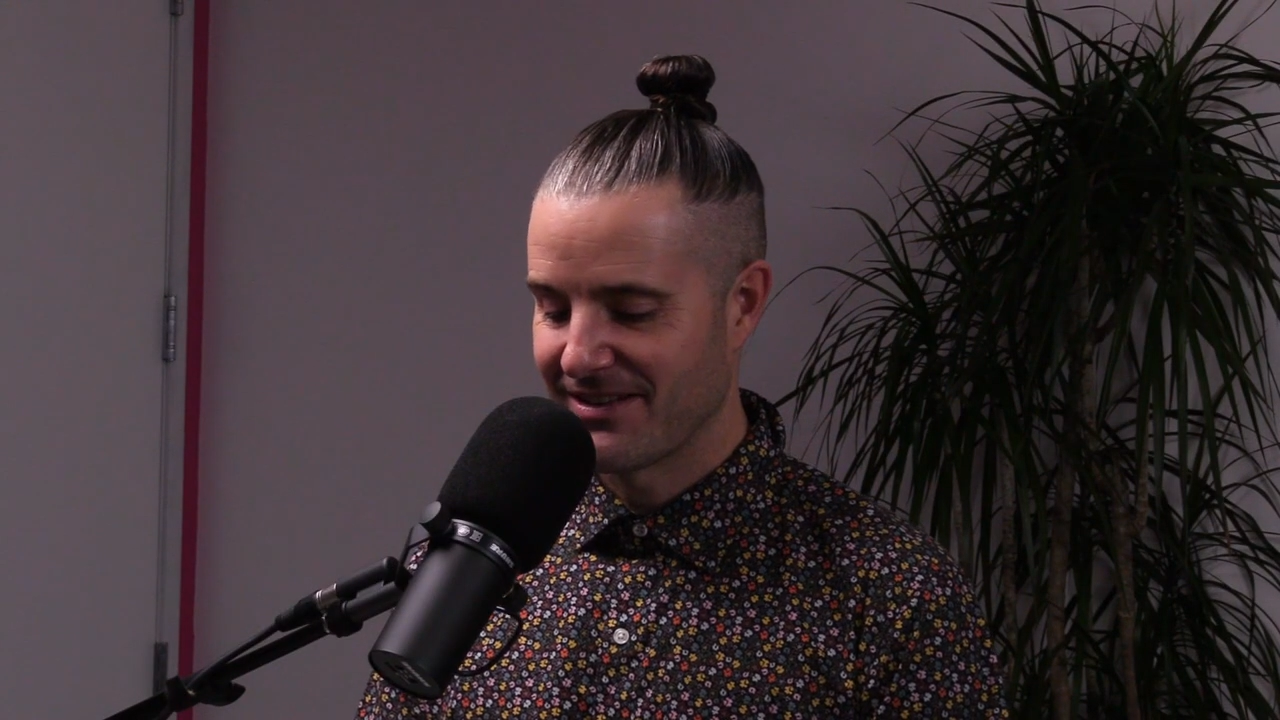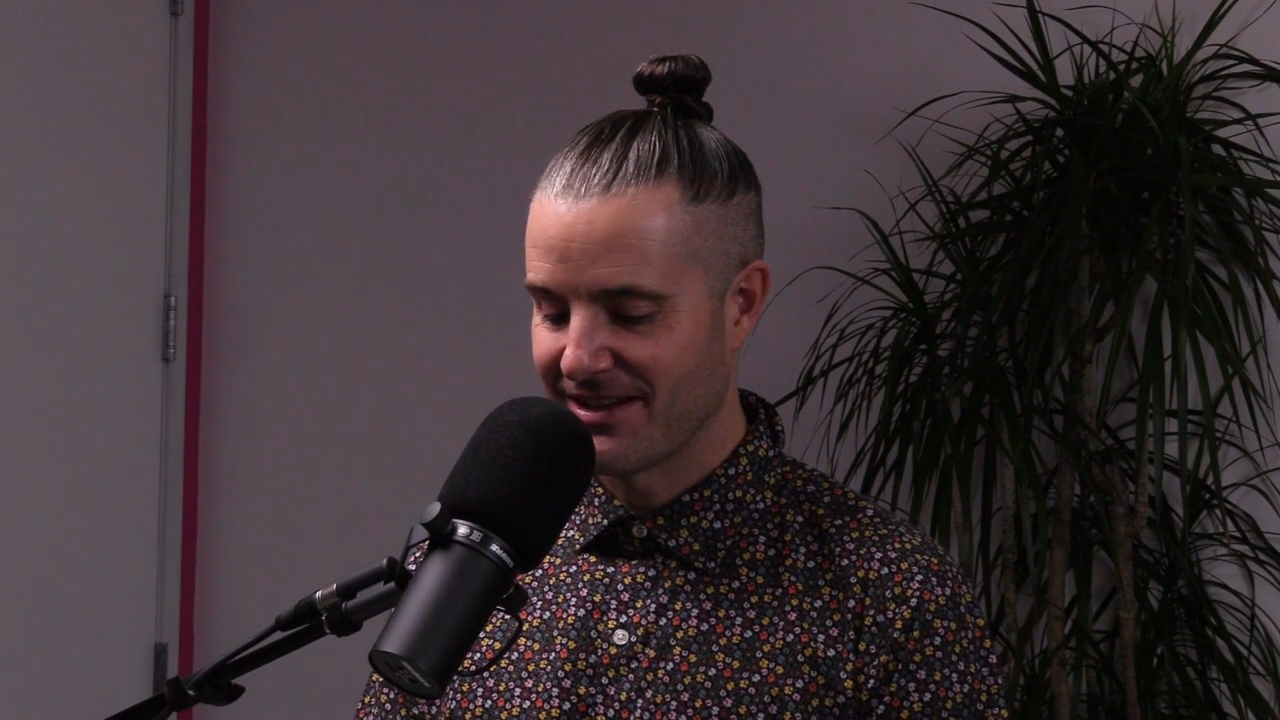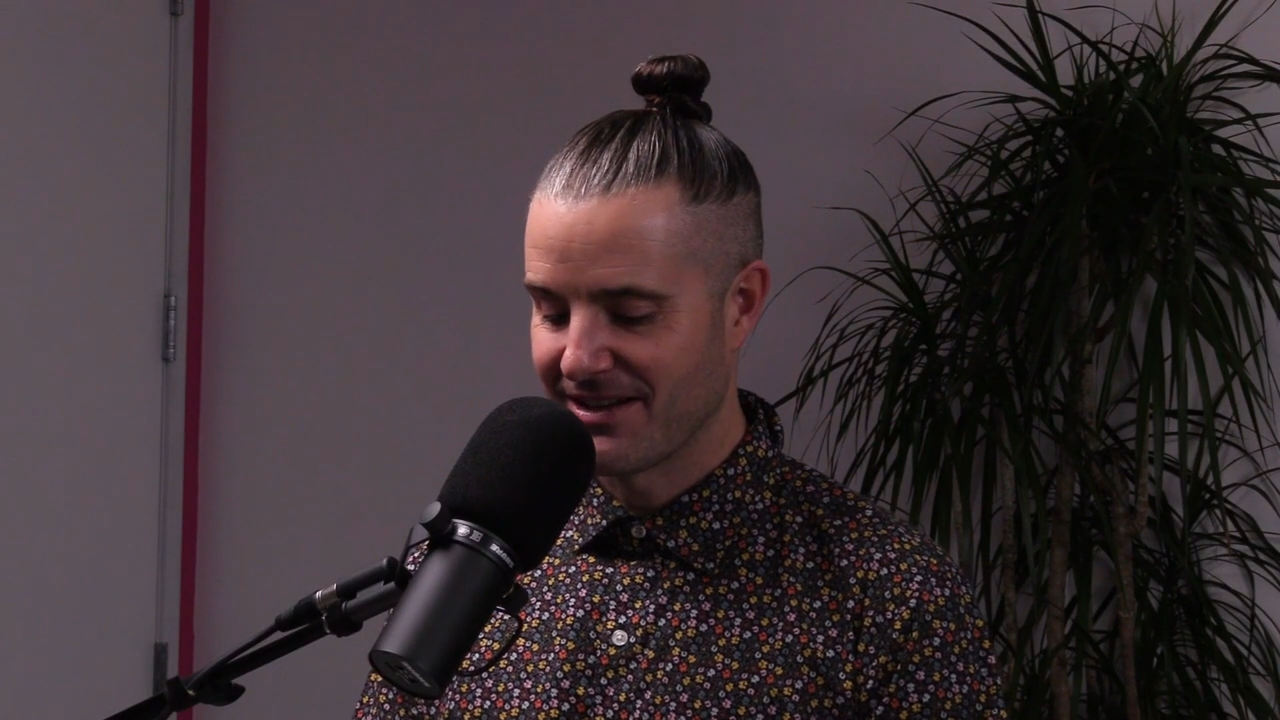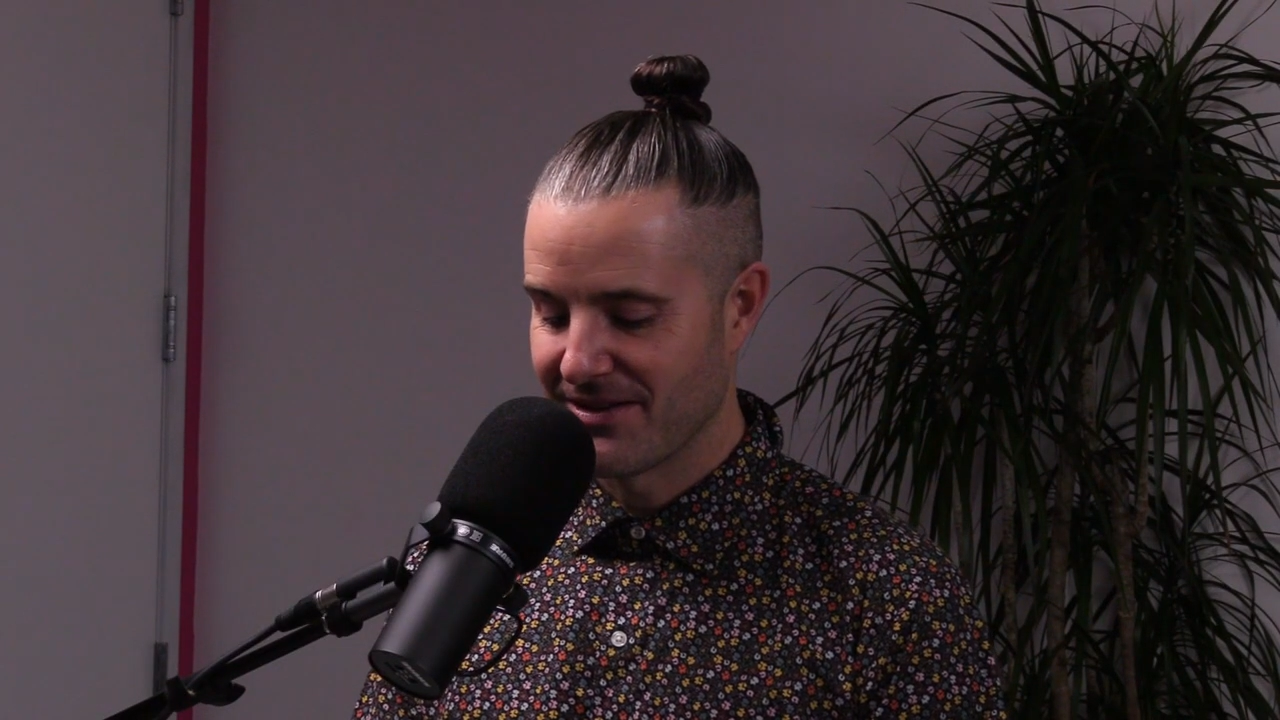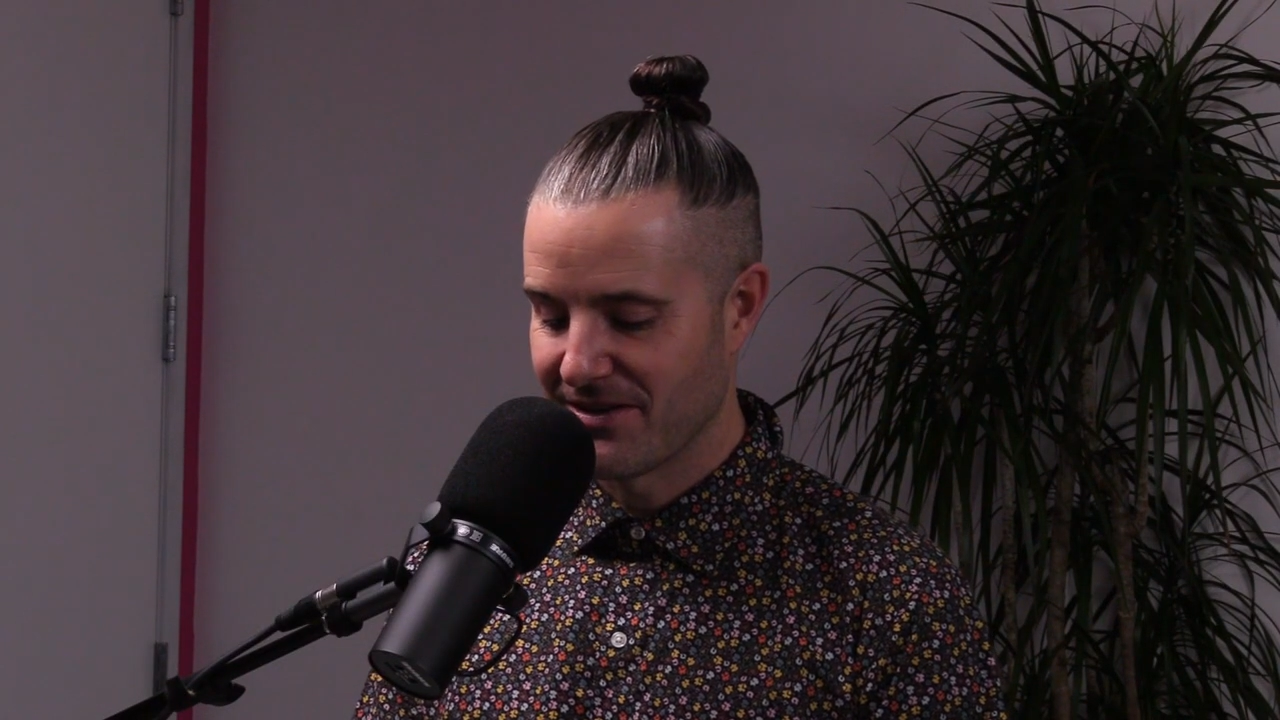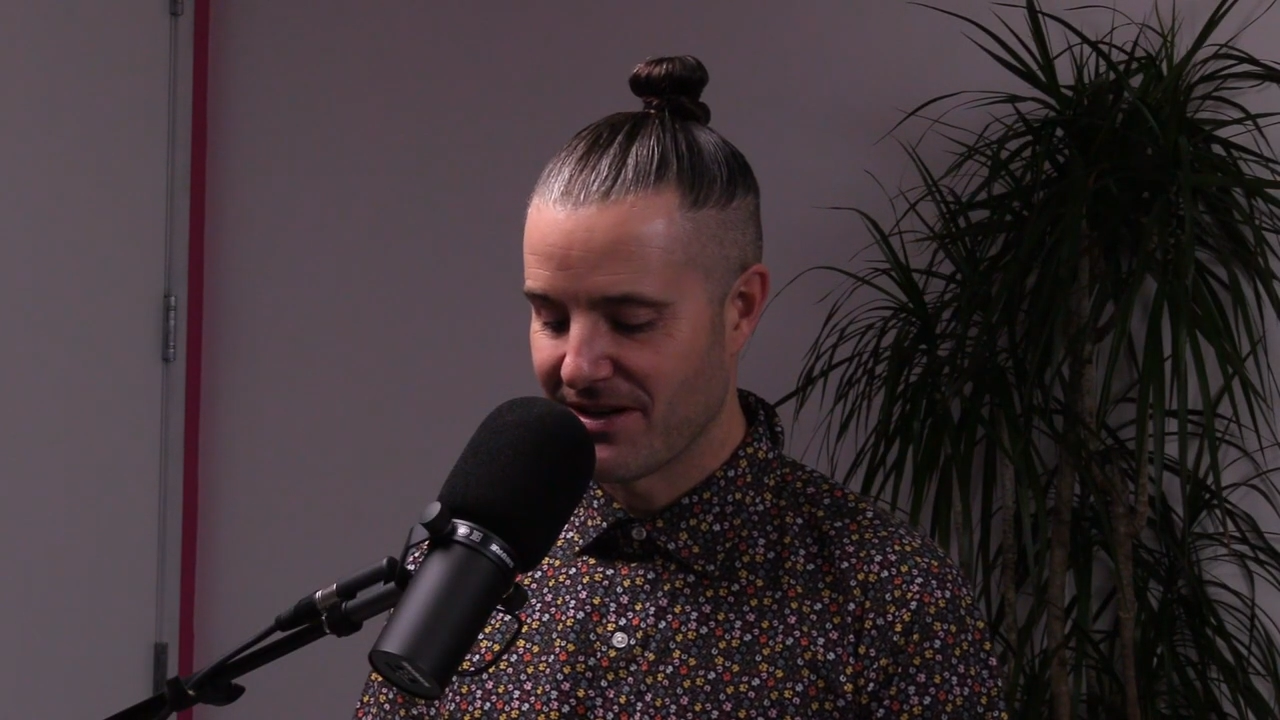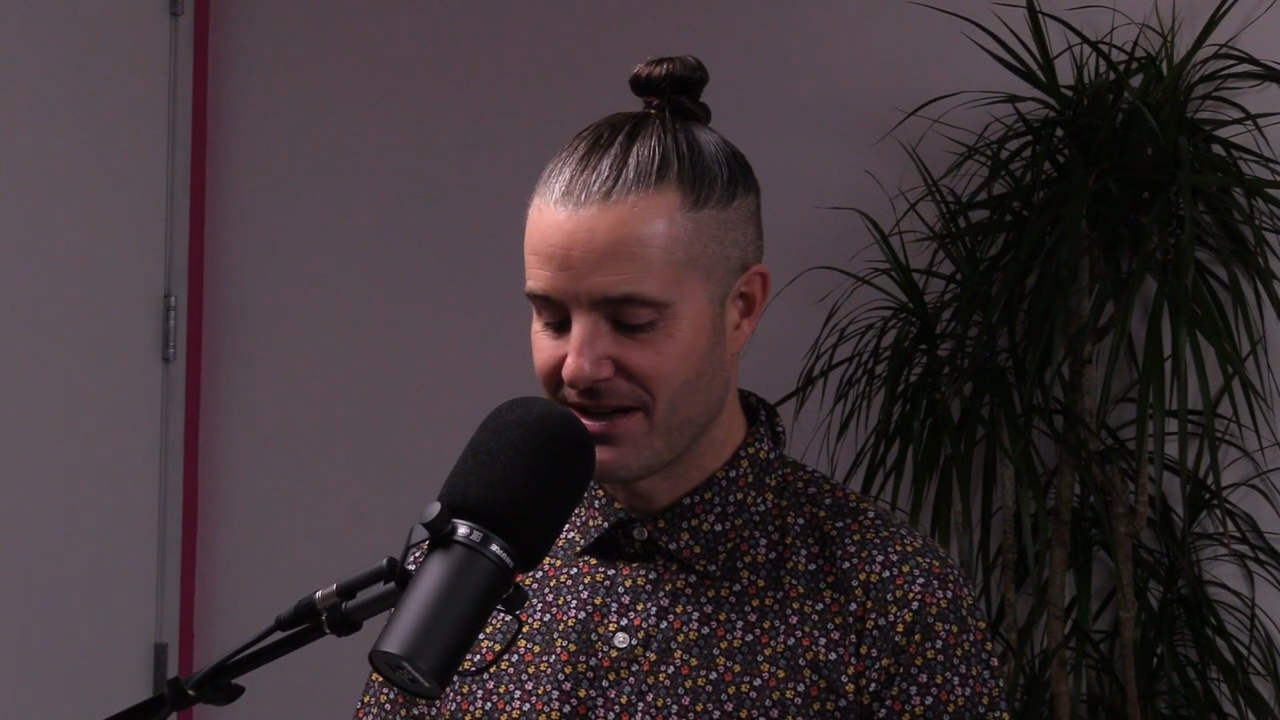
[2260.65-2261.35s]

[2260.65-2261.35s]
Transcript: uh,